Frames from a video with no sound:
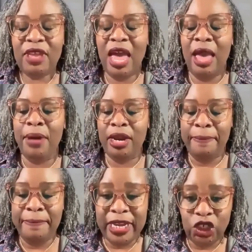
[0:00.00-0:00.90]
I'm on a
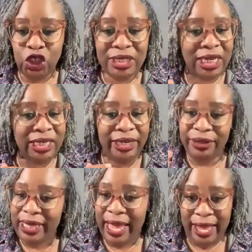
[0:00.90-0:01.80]
mission to clear
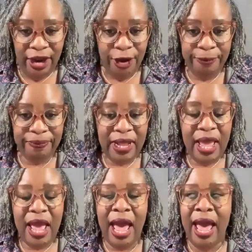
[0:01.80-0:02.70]
the air.
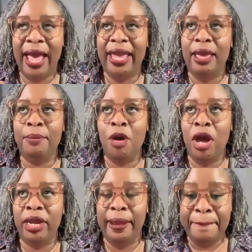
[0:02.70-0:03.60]
I am
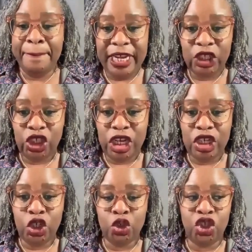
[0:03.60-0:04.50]
on a
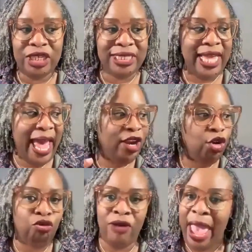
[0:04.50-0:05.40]
mission to just kind
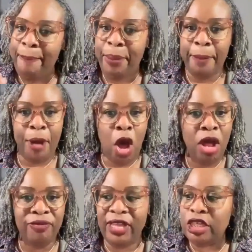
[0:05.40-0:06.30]
of wrap up
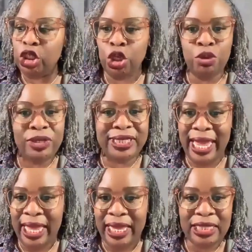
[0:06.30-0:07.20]
all these loose
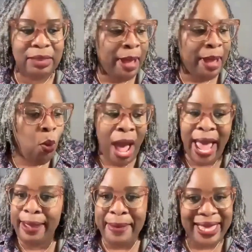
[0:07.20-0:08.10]
ends about
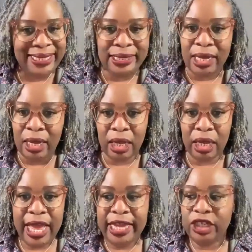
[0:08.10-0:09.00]
why am I stuck.
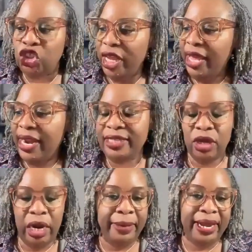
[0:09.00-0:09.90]
Jen, I
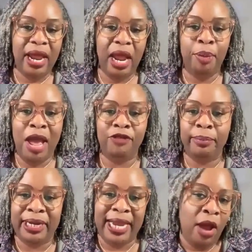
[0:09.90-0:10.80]
started my nonprofit,
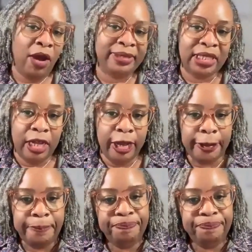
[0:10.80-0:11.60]
but now I'm stuck.